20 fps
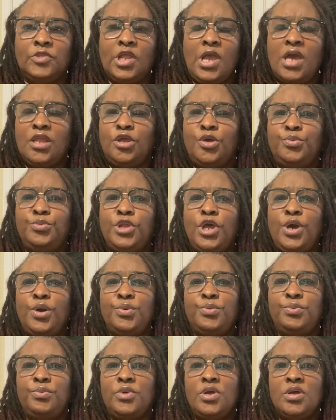I don't
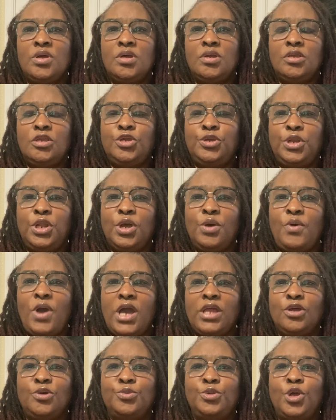know. You know,
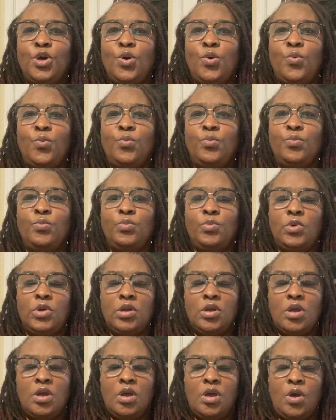I don't know
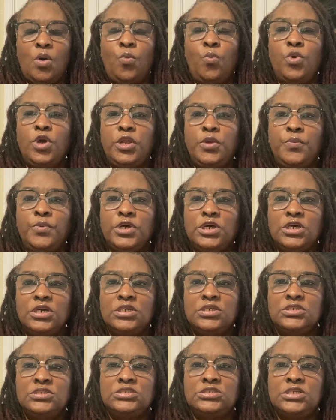what it
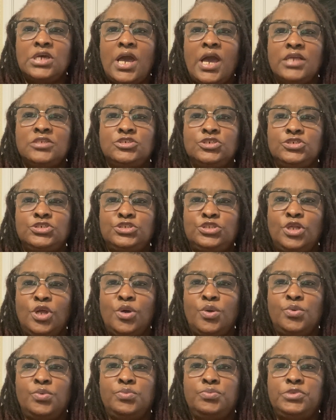was. I just
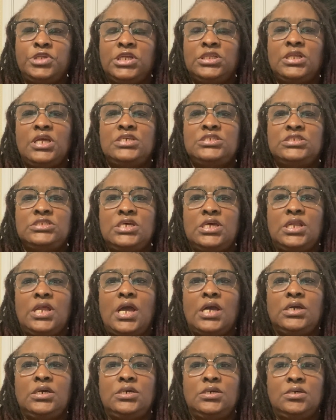know that they said
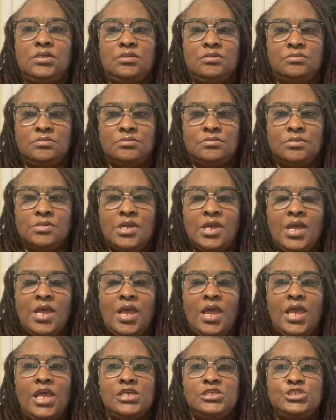I couldn't.
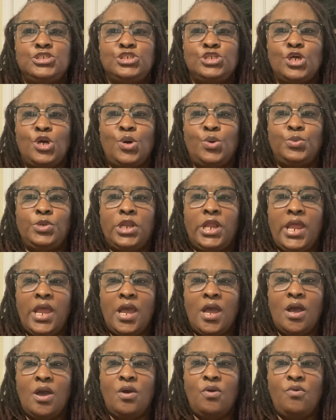And so
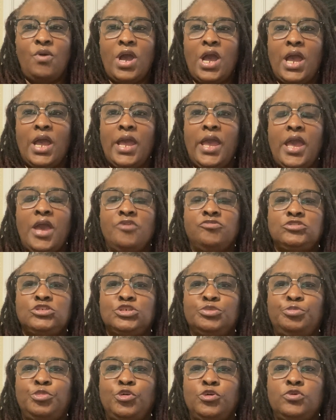now I have
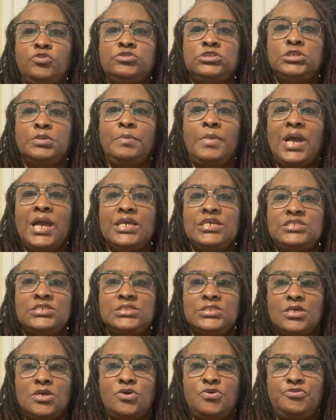to prove to
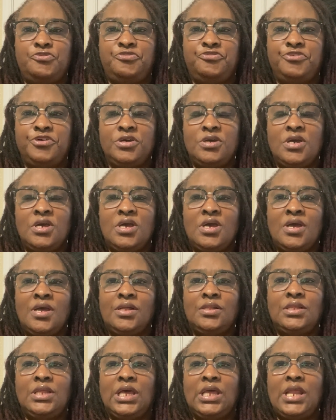myself
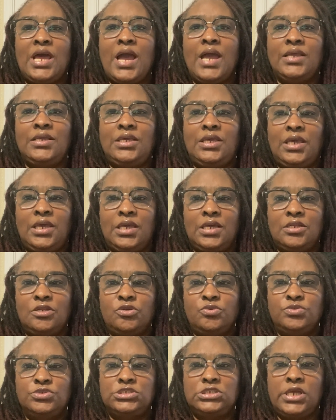that I can
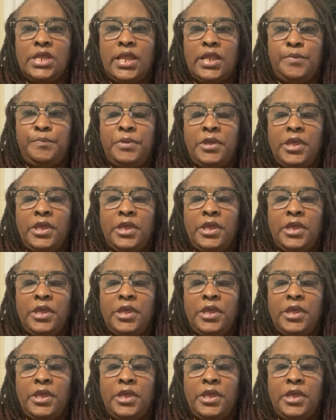lose the 8